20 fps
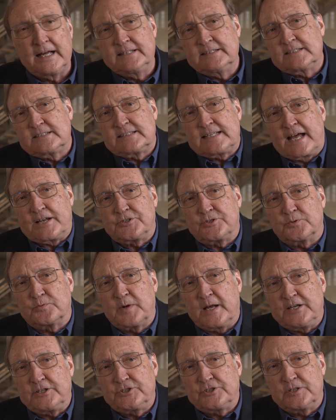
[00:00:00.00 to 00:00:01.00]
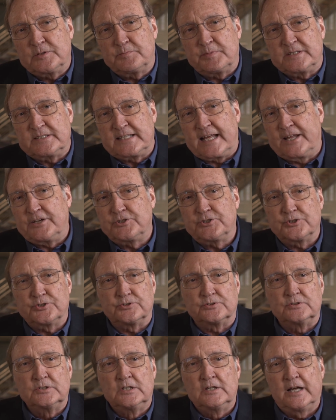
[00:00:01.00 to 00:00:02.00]
And the saturation
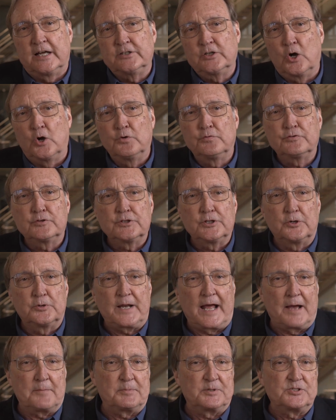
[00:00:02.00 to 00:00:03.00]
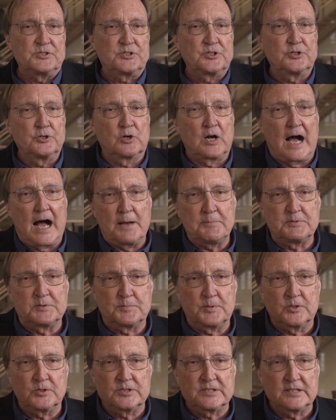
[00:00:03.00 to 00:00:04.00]
potential and overload happens to your ops
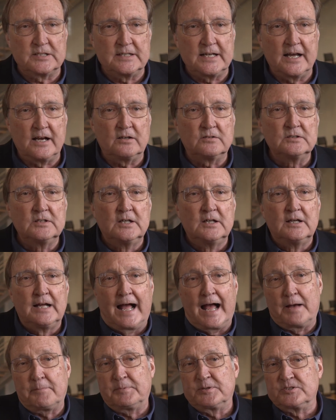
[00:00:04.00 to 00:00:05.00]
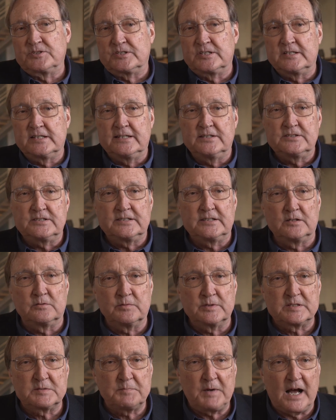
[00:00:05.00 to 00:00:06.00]
personnel, happens to the incident
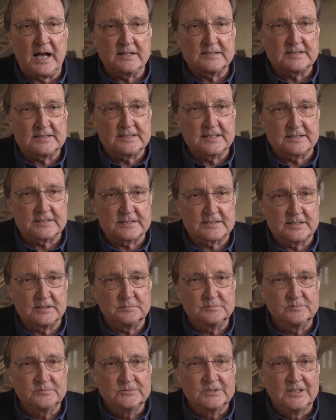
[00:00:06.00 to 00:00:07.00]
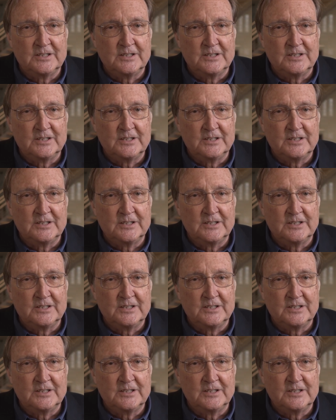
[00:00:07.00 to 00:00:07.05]
response system,